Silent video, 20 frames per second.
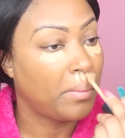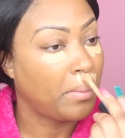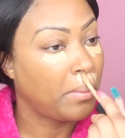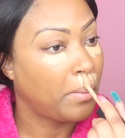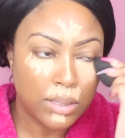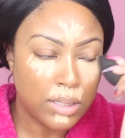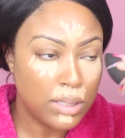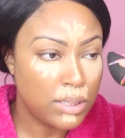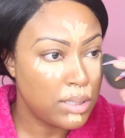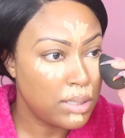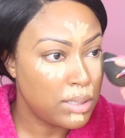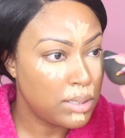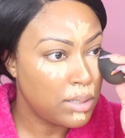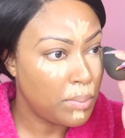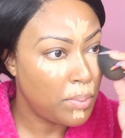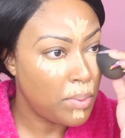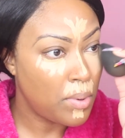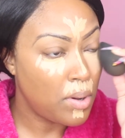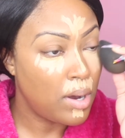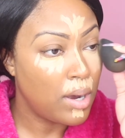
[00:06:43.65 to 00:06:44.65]
This is
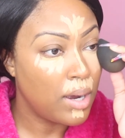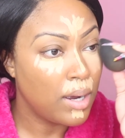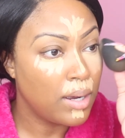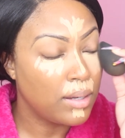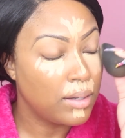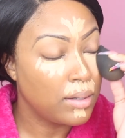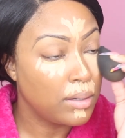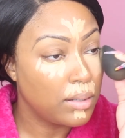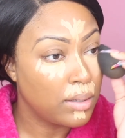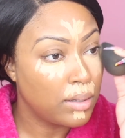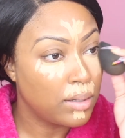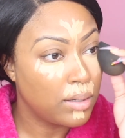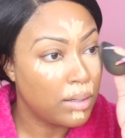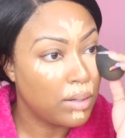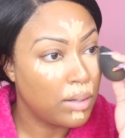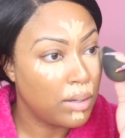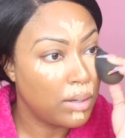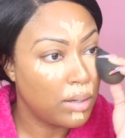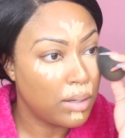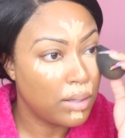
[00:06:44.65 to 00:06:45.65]
the part
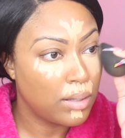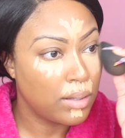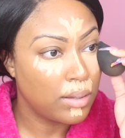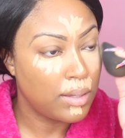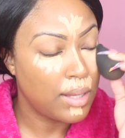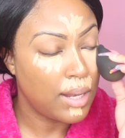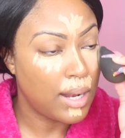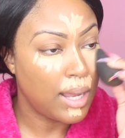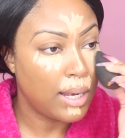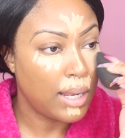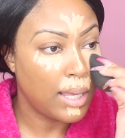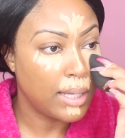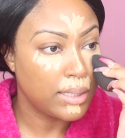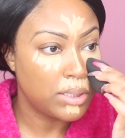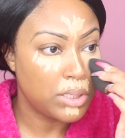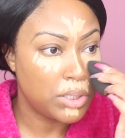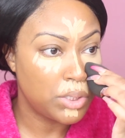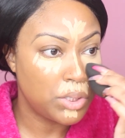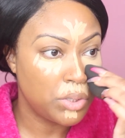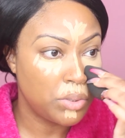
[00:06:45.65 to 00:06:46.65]
that I like
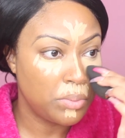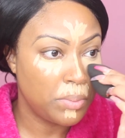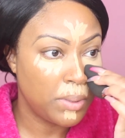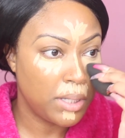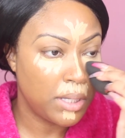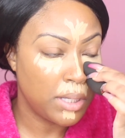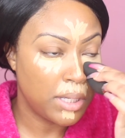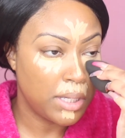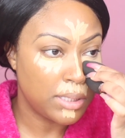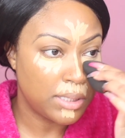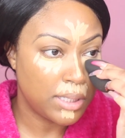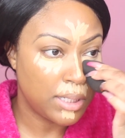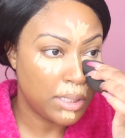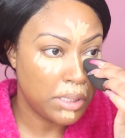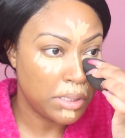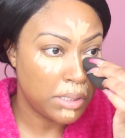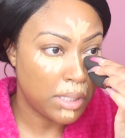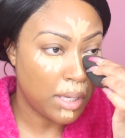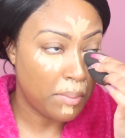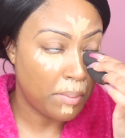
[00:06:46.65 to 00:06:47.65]
to do because
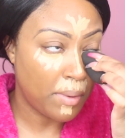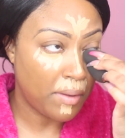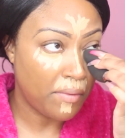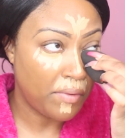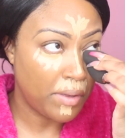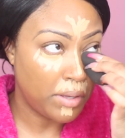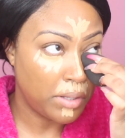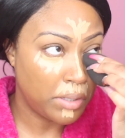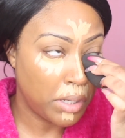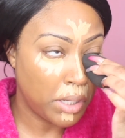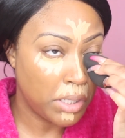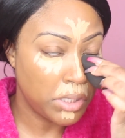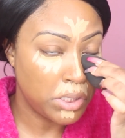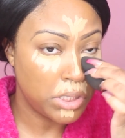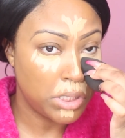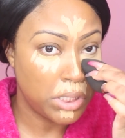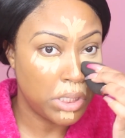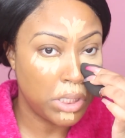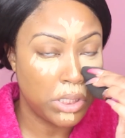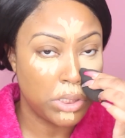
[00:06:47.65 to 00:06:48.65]
anytime my
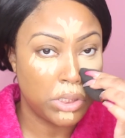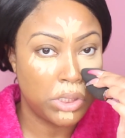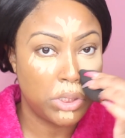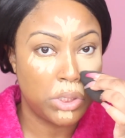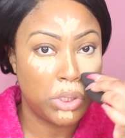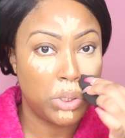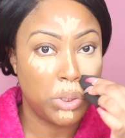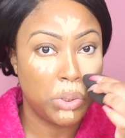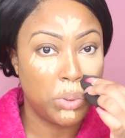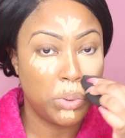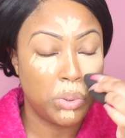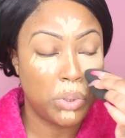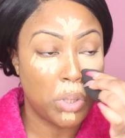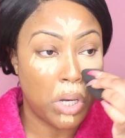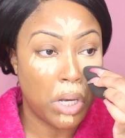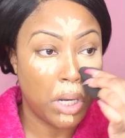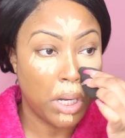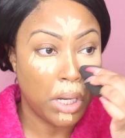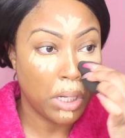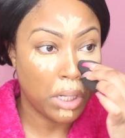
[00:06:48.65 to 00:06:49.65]
foundation is too
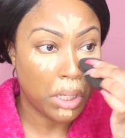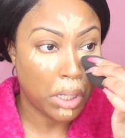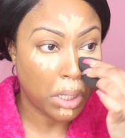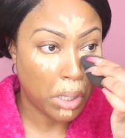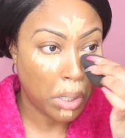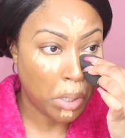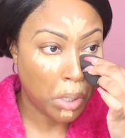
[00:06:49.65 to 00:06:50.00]
dark,